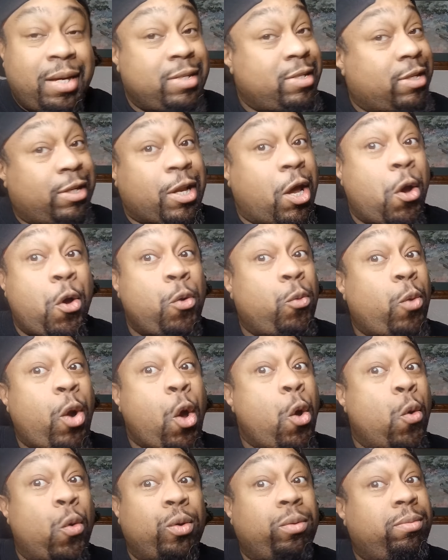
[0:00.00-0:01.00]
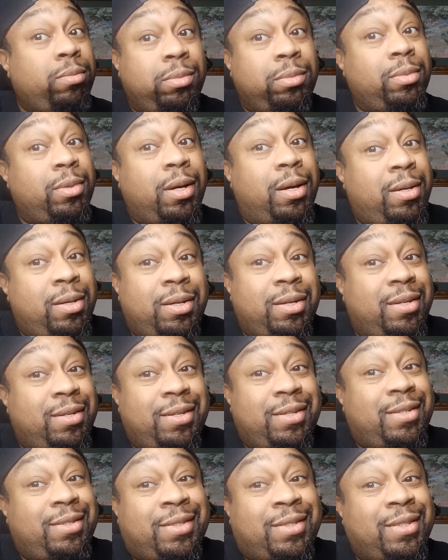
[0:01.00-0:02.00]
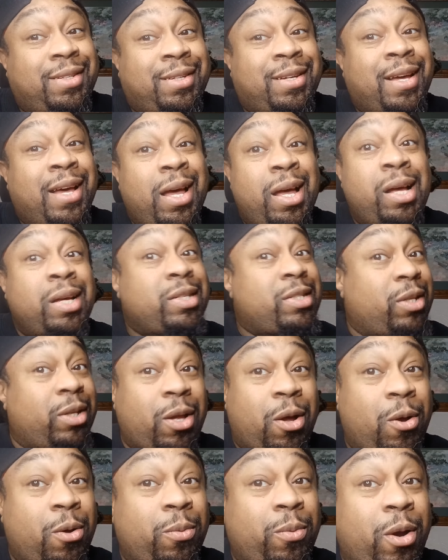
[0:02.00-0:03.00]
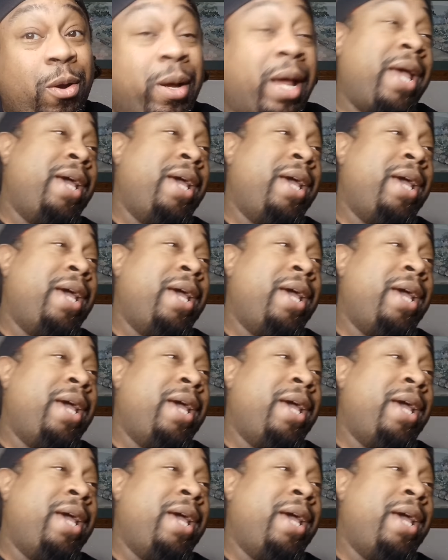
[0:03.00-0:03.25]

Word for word: It's a long road. It's a long road.